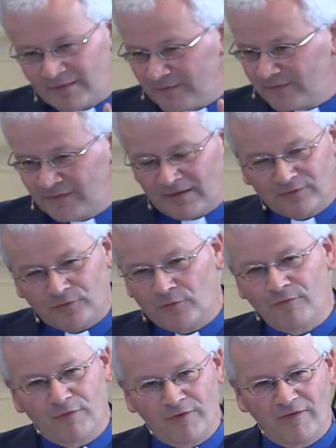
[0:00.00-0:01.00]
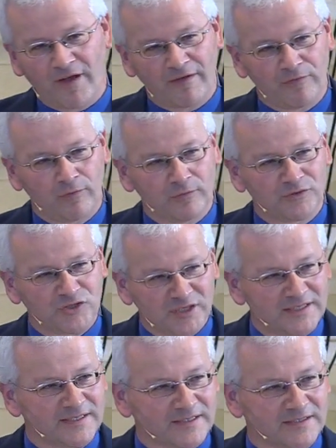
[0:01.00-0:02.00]
at the center of revival,
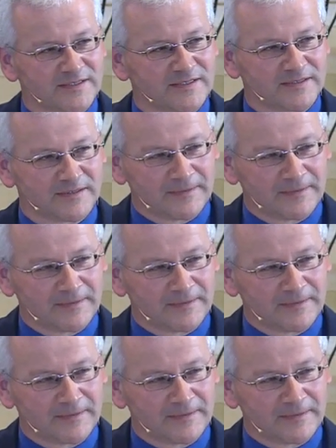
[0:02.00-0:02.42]
Jesus.